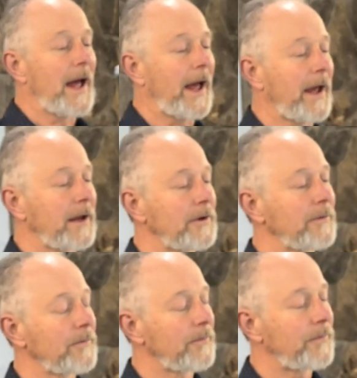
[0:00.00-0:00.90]
And
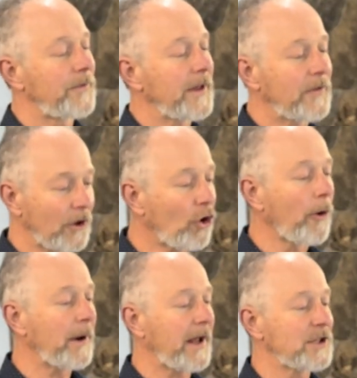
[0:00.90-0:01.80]
the
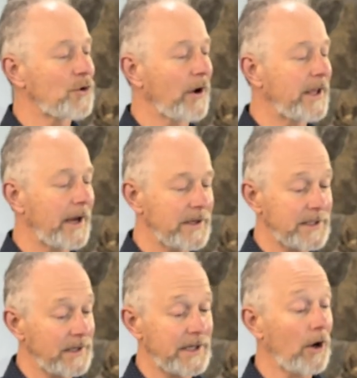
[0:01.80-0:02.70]
common answer I get is
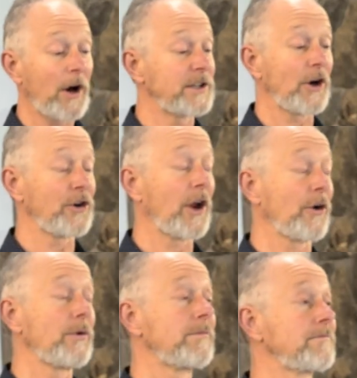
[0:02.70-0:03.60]
they say, I don't
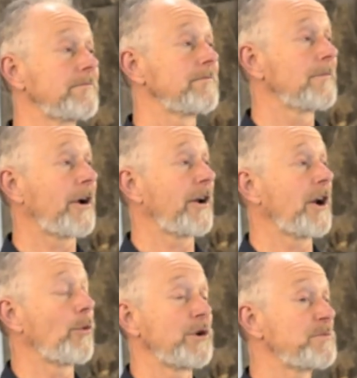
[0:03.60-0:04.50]
know. I don't
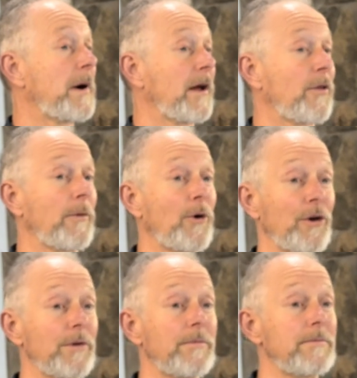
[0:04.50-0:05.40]
know which path I'm on.